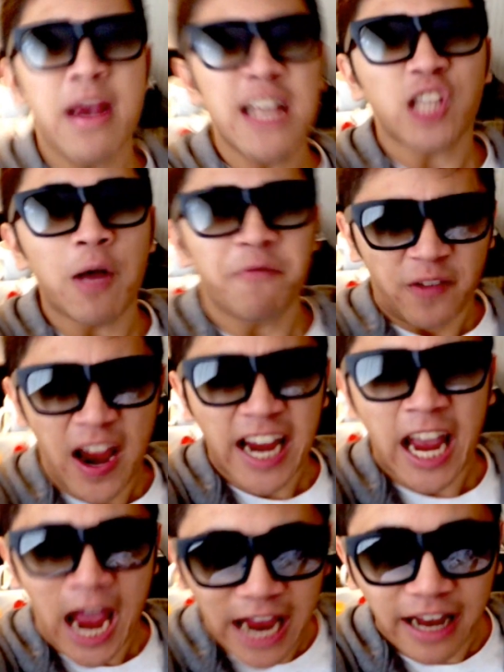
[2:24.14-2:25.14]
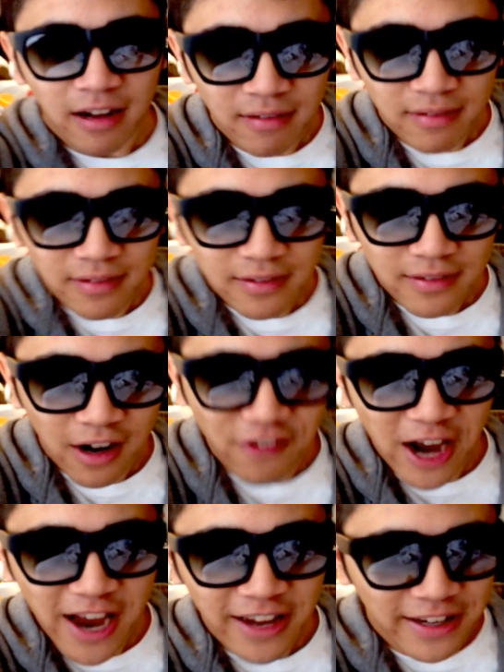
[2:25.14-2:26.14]
means I'm thinking,
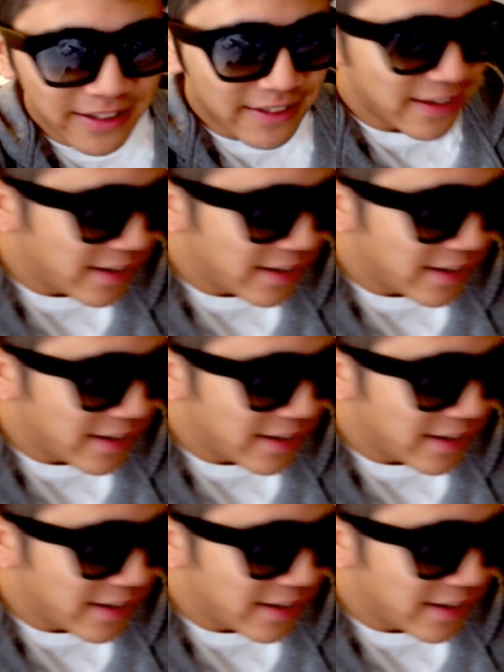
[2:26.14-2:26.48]
okay?